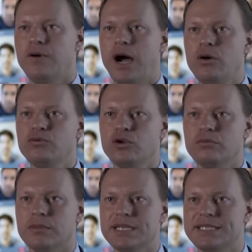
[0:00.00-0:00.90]
Wow
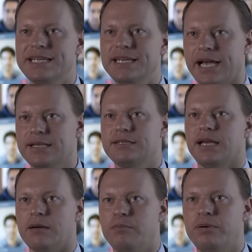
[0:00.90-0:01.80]
Room is the next
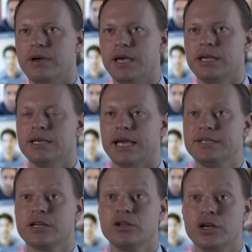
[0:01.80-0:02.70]
step in
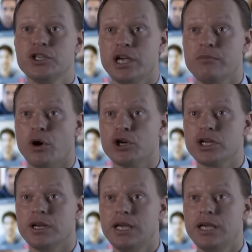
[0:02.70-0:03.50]
their technology immersion